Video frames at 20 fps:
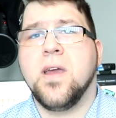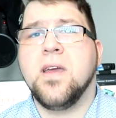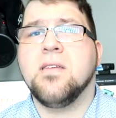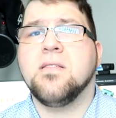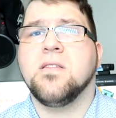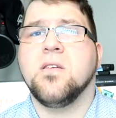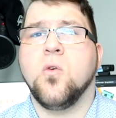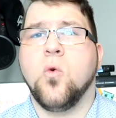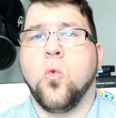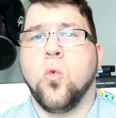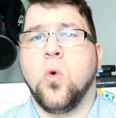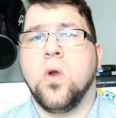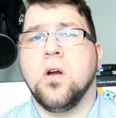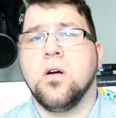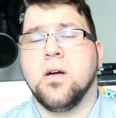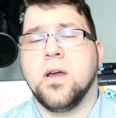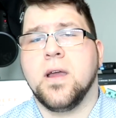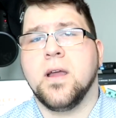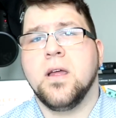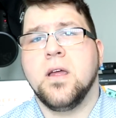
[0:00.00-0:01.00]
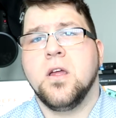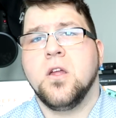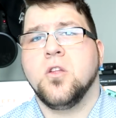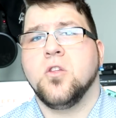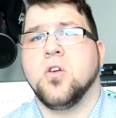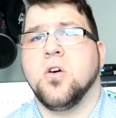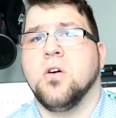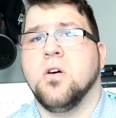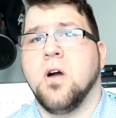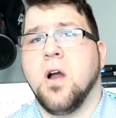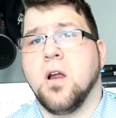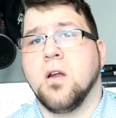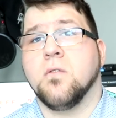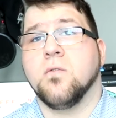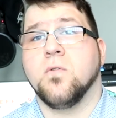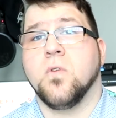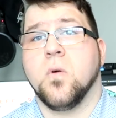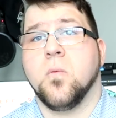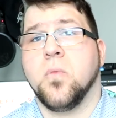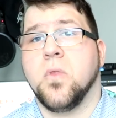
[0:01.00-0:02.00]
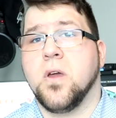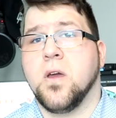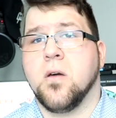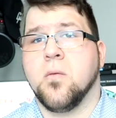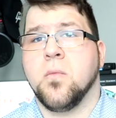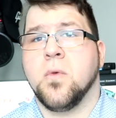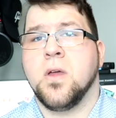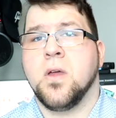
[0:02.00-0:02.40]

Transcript: isn't willing to learn from them.